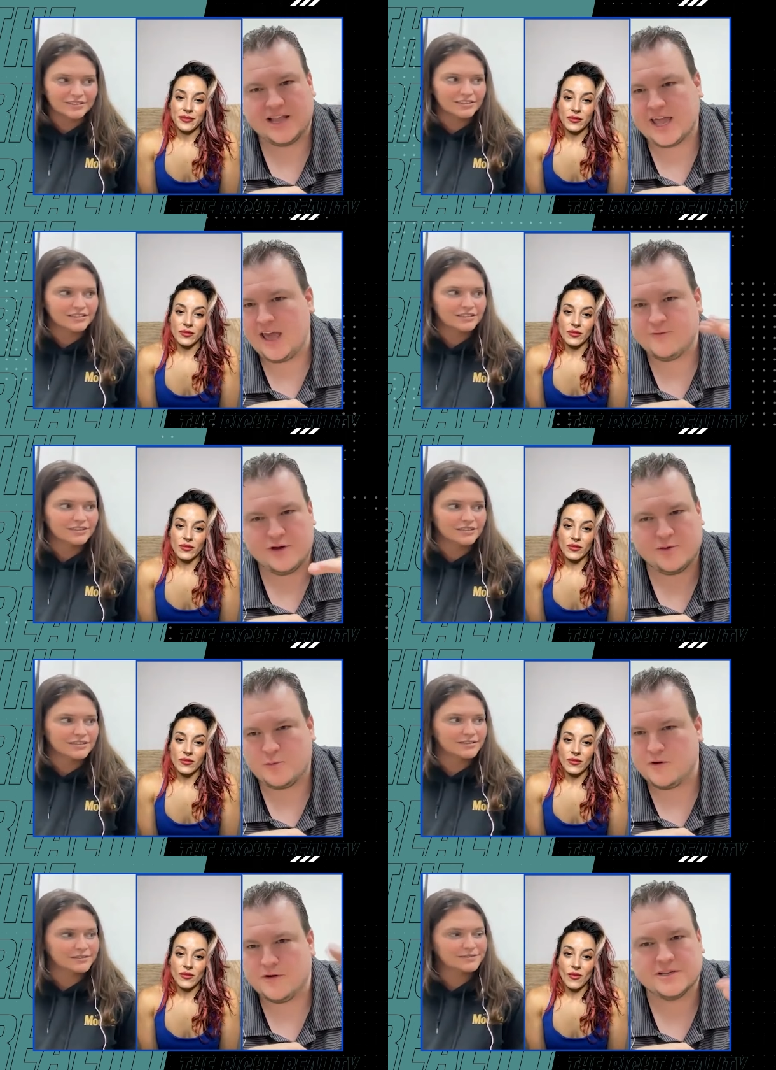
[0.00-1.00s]
Speaker 1: like every other
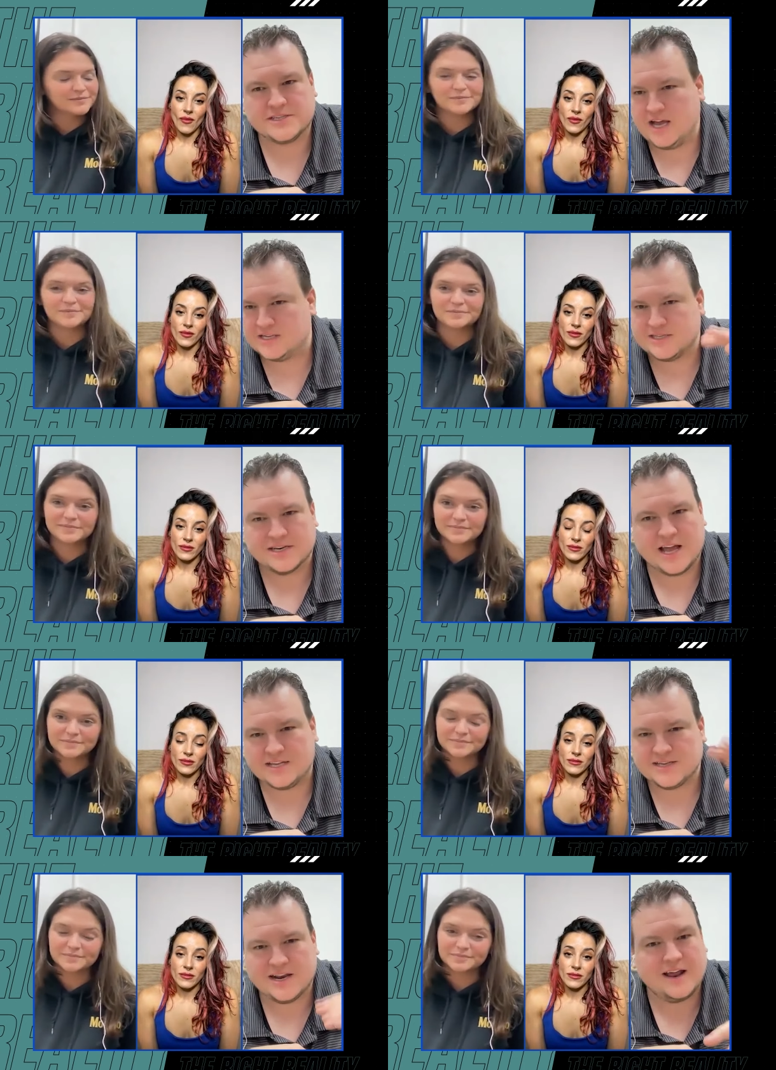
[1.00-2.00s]
word is cousin,
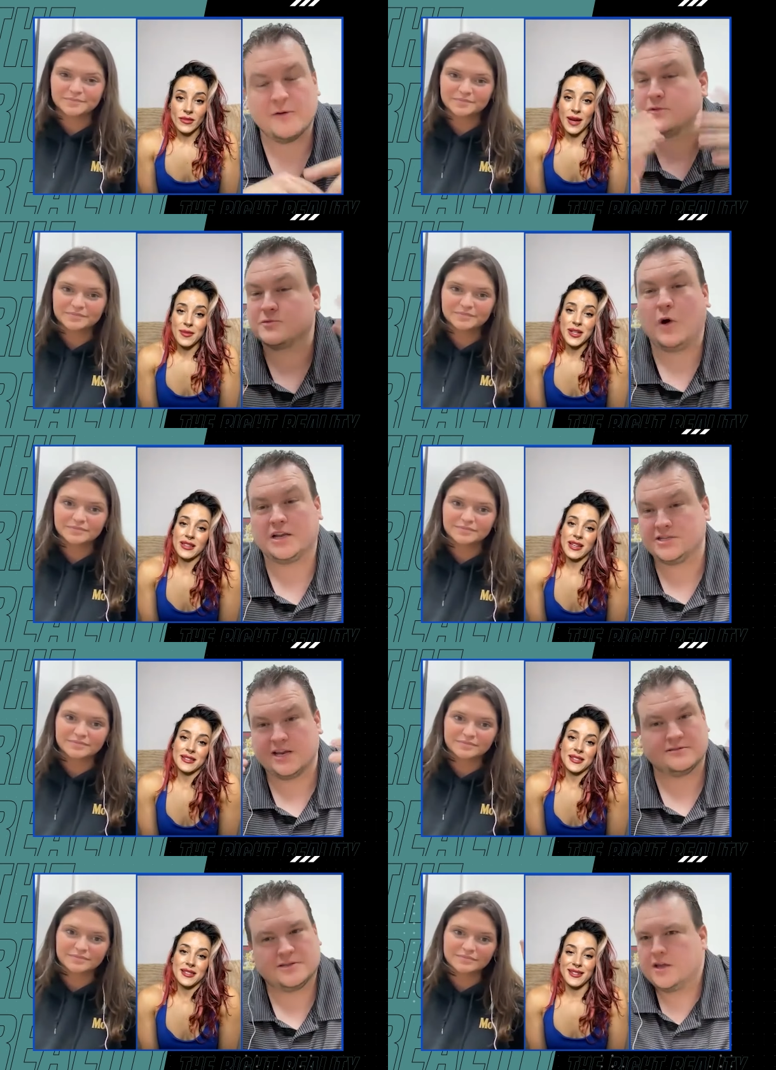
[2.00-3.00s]
cousin. I was watching it. I
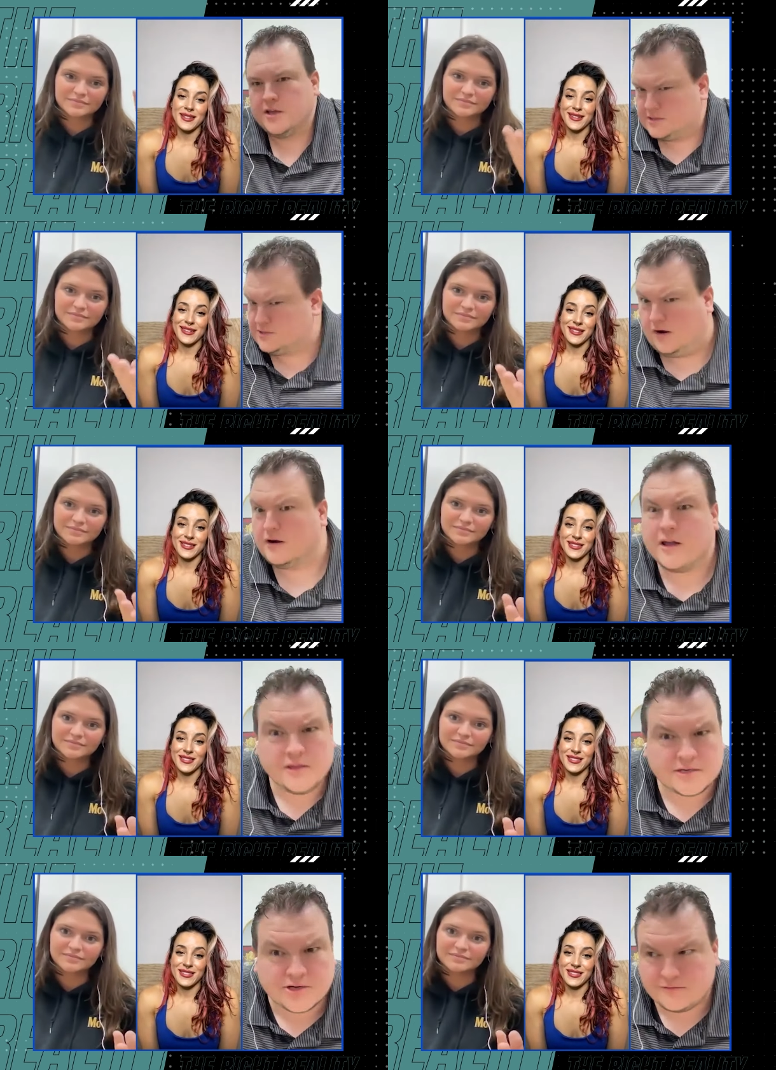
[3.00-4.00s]
was like, Scar on
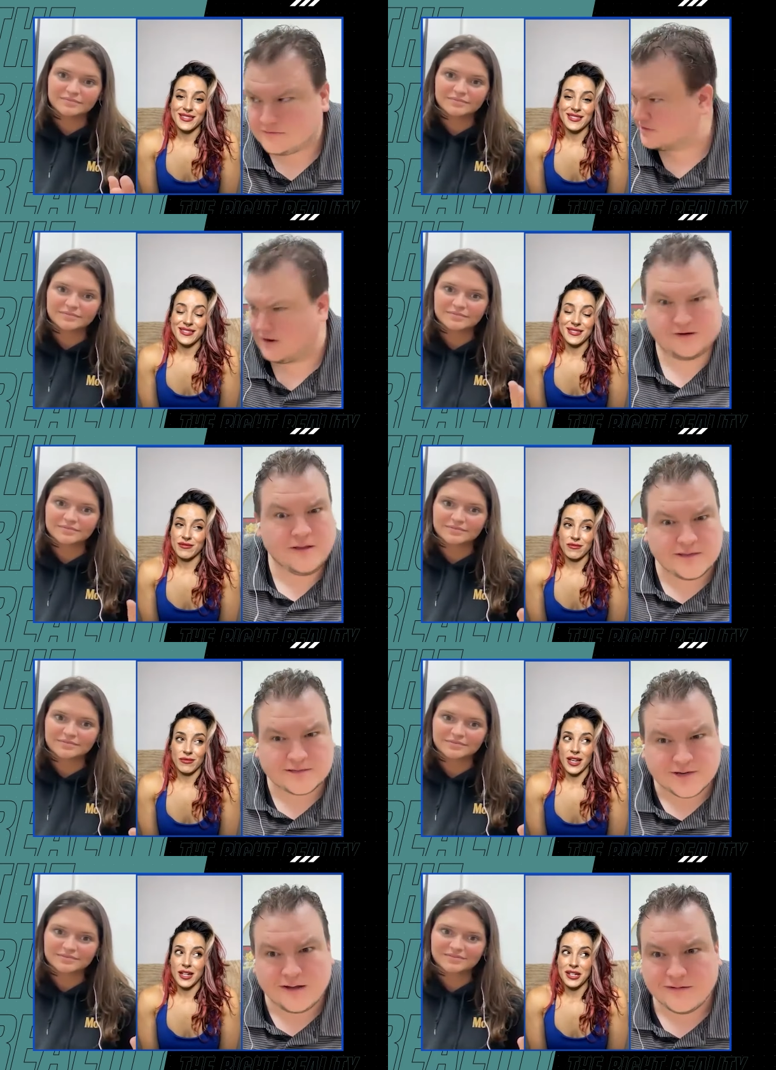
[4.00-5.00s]
the show? Scar on the
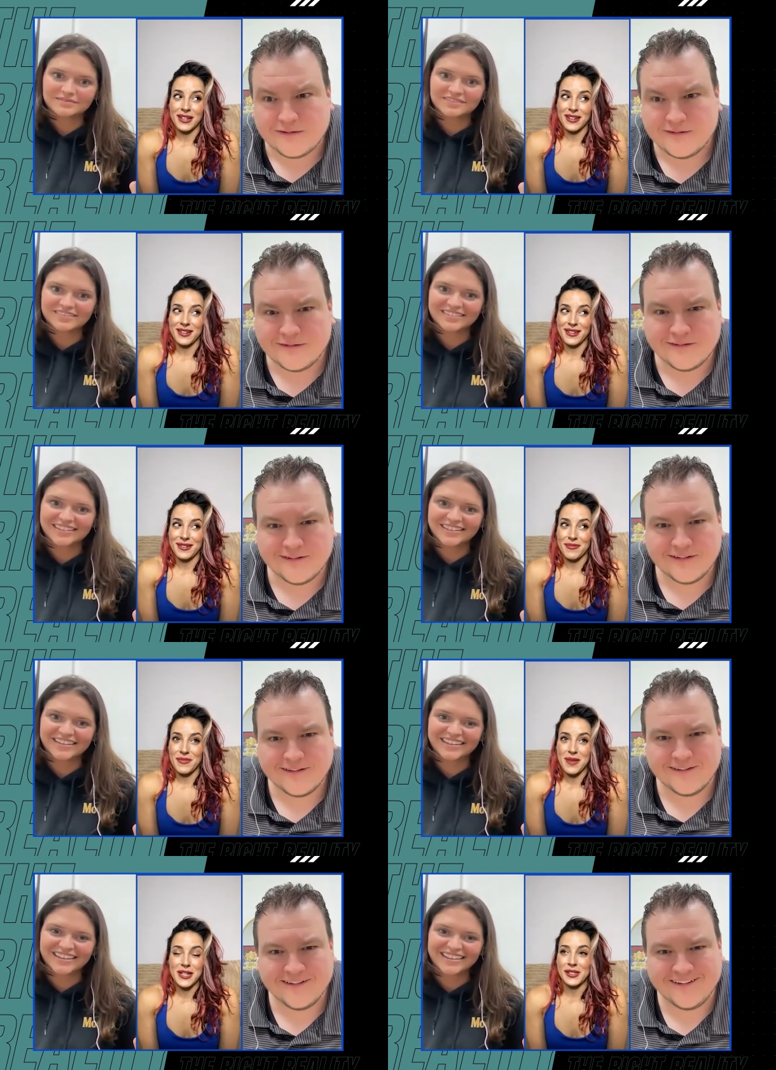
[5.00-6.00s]
show?
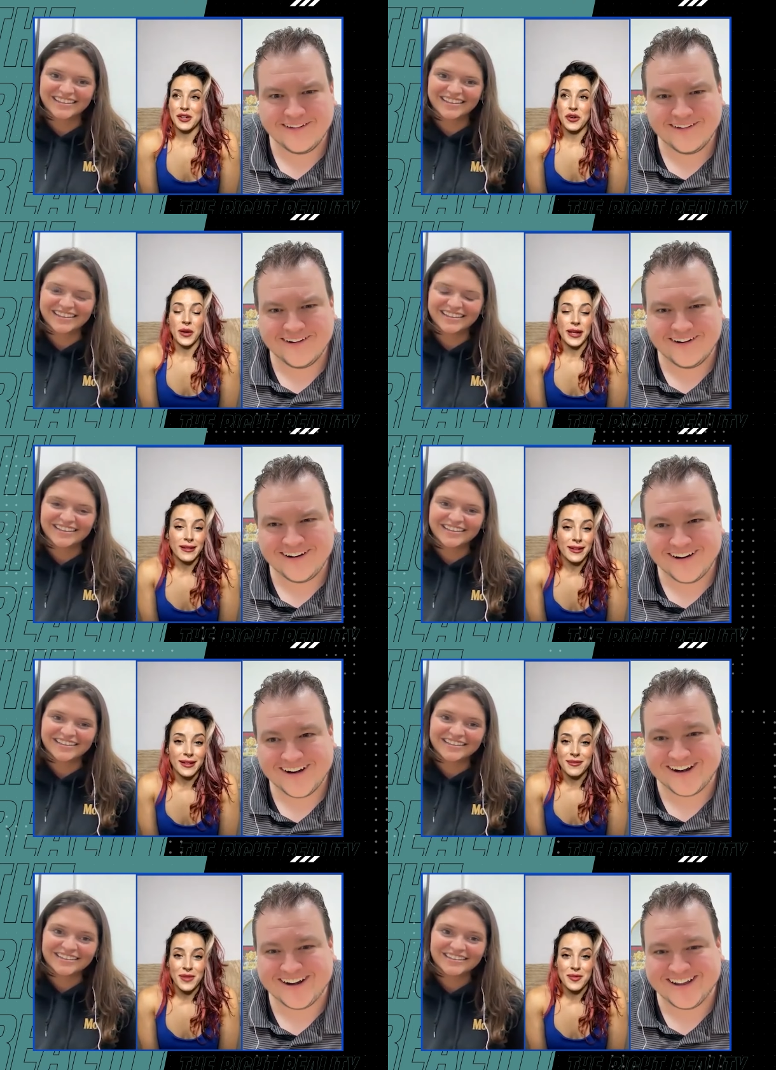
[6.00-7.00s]
Speaker 2: maybe it's in New England,
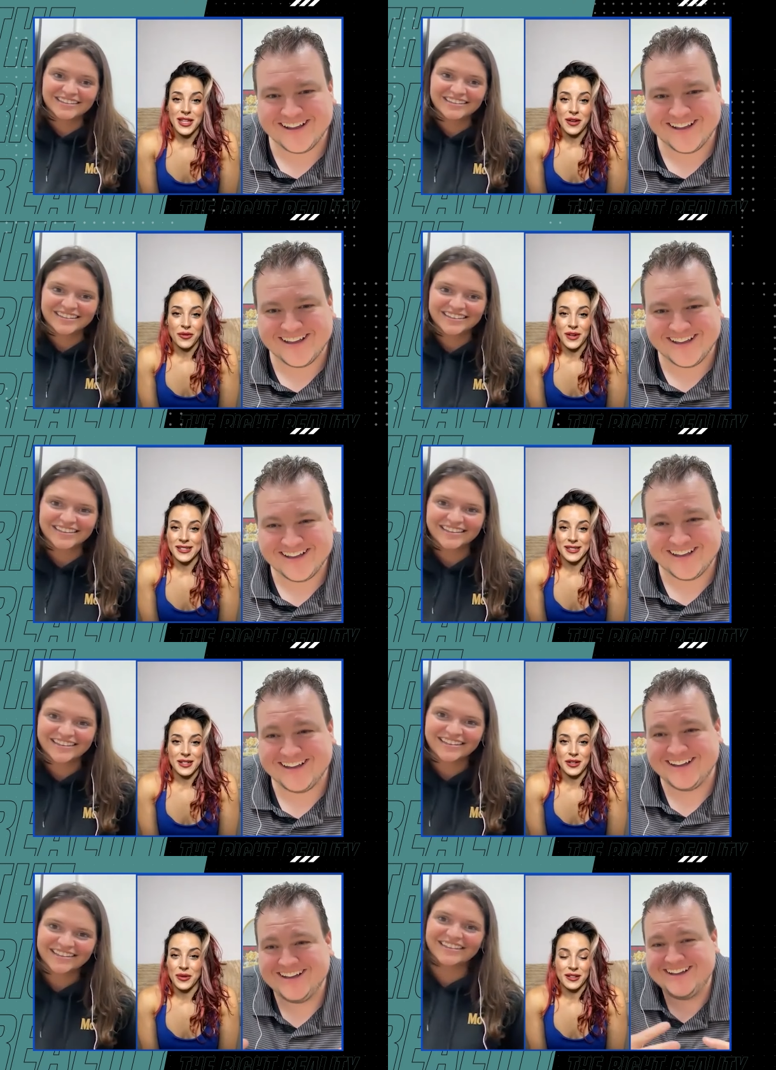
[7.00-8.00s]
maybe they were raised in
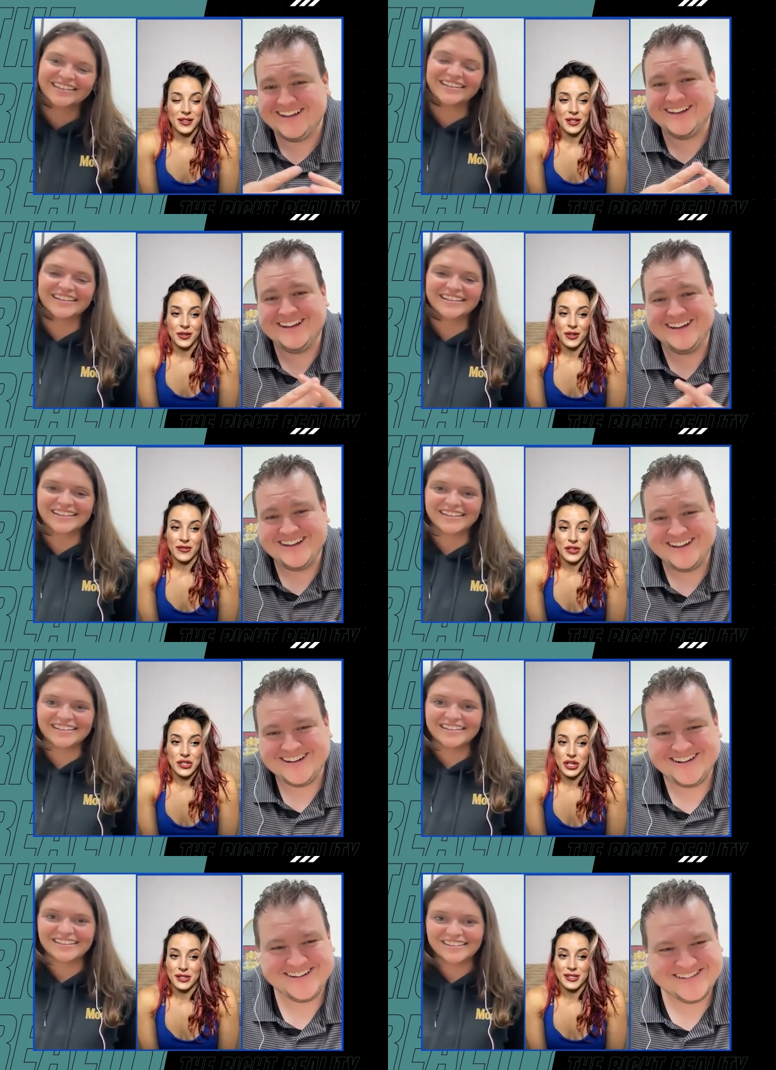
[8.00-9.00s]
New England or even
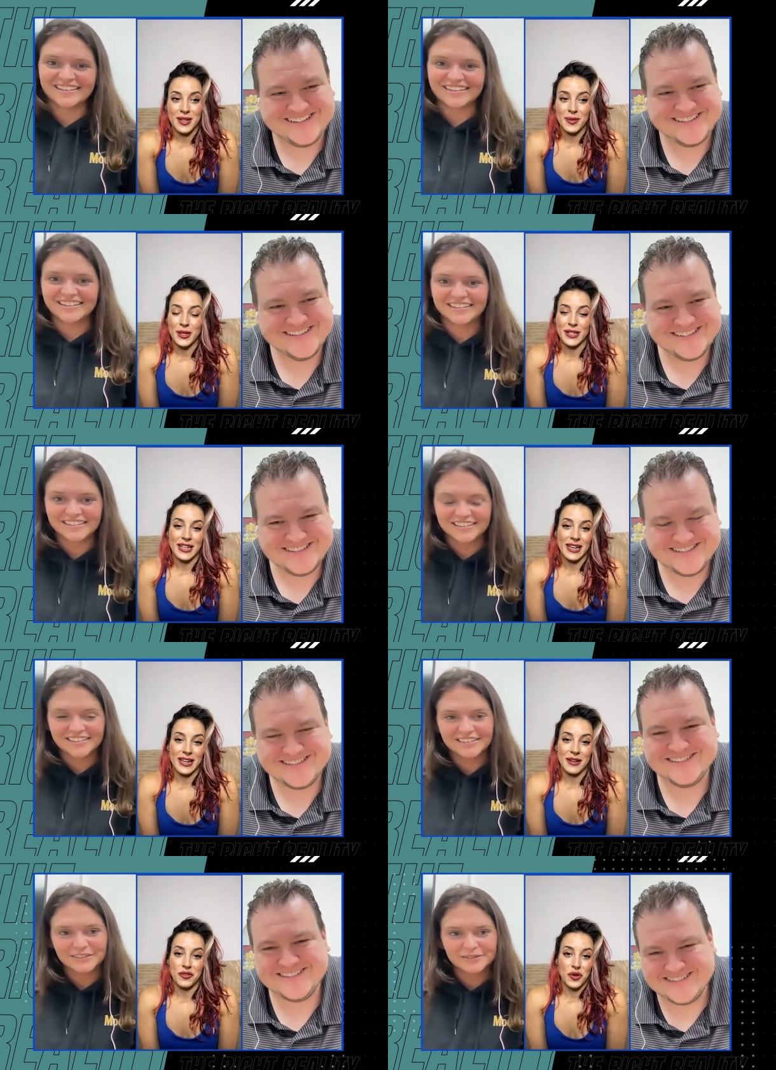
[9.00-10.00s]
Jersey, but like
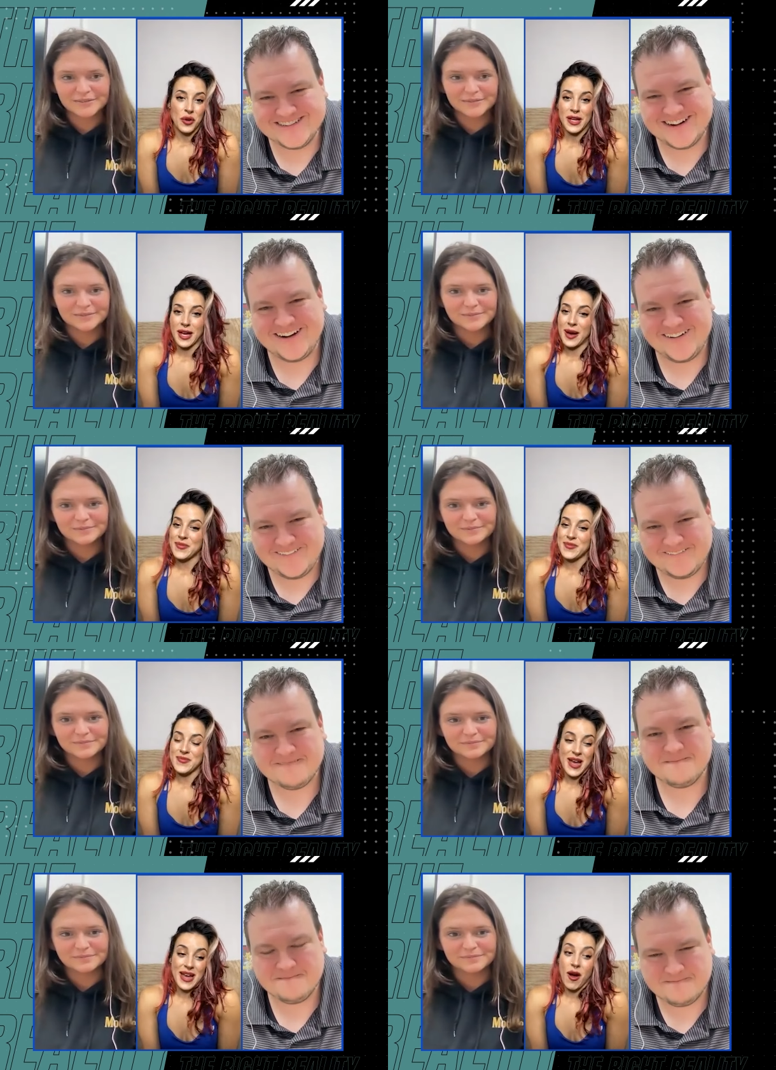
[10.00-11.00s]
growing up,
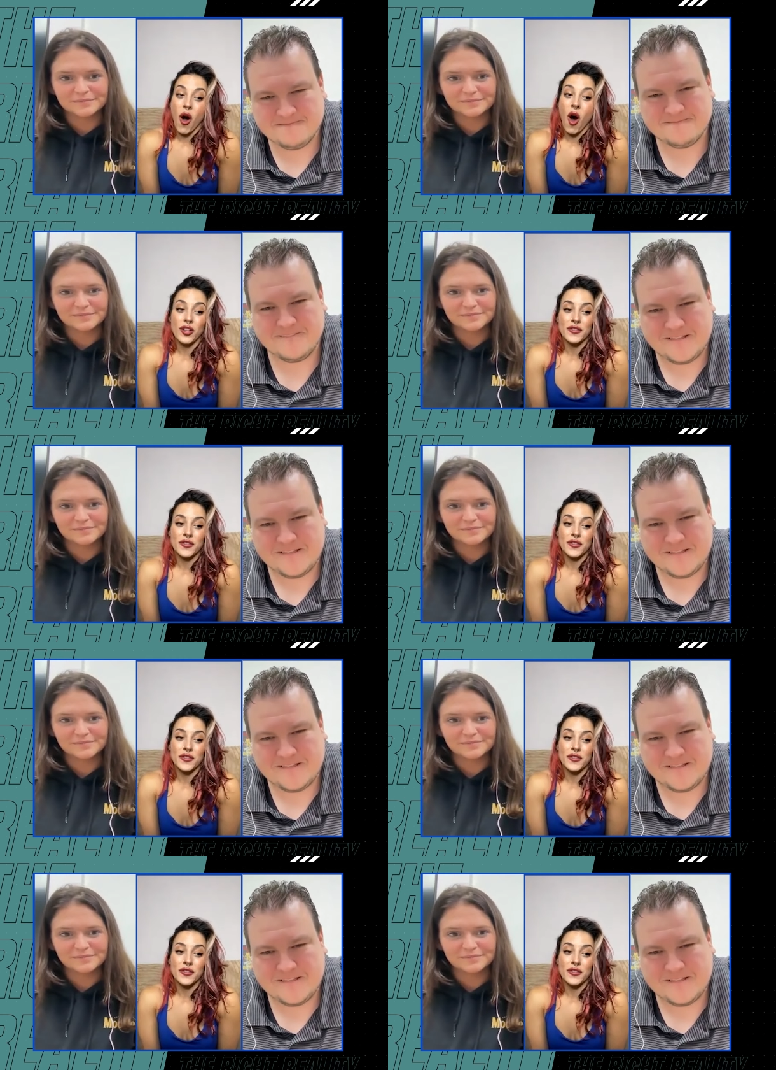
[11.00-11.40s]
I all of